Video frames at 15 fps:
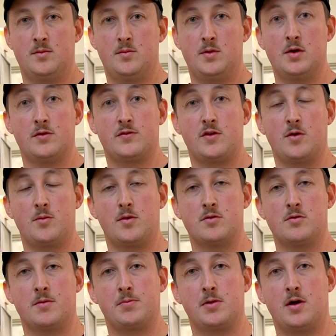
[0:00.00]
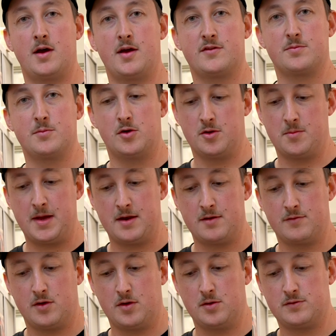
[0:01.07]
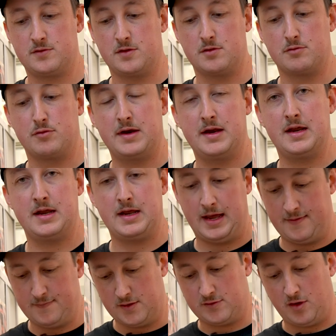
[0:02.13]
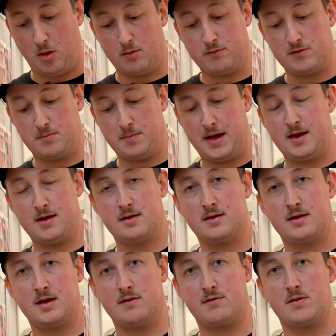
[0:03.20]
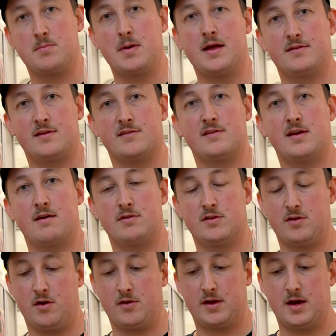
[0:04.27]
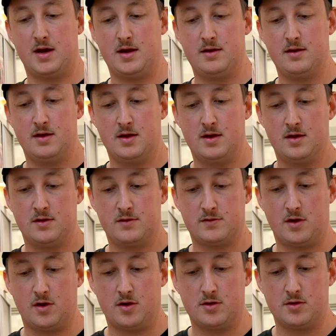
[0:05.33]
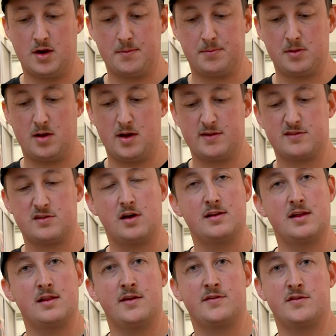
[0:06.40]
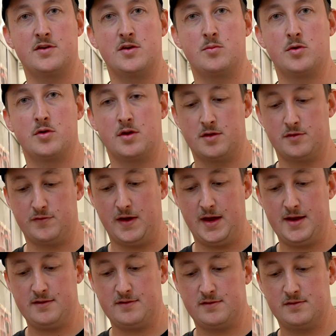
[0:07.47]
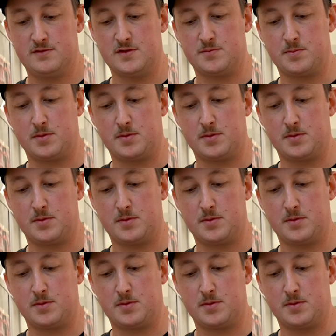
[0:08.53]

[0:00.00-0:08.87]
We also want to apply a small amount of oil to the rear and the toe of the bat if the bat doesn't have a toe guard. So apply slightly less than you would on the face, just